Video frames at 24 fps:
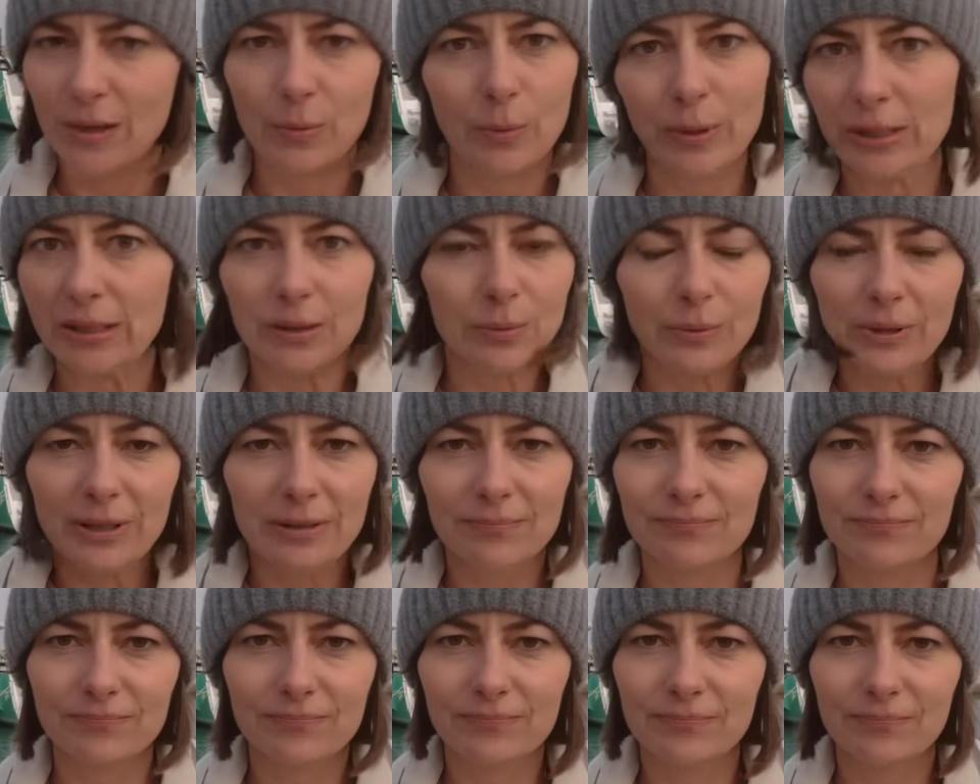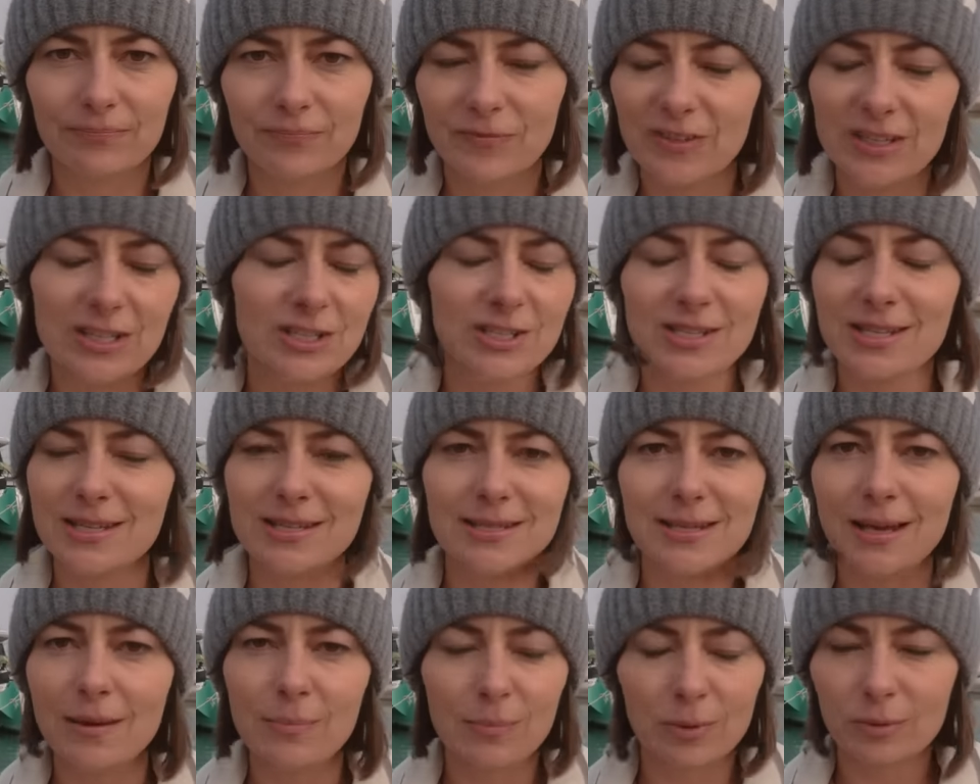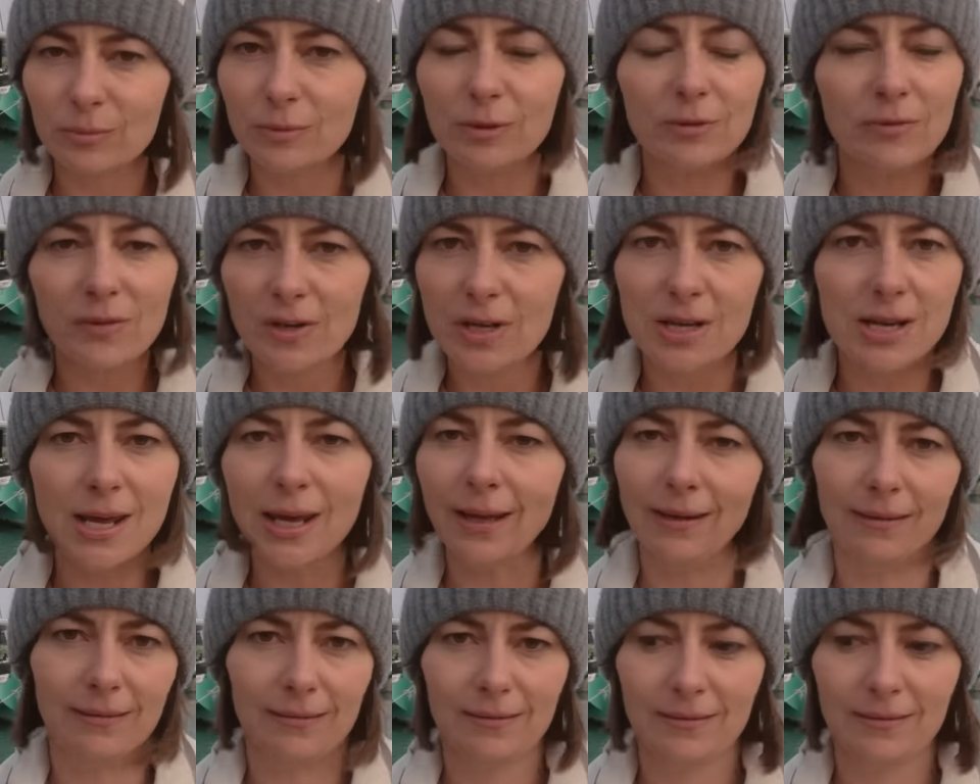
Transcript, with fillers: when can we finish this up and move on in.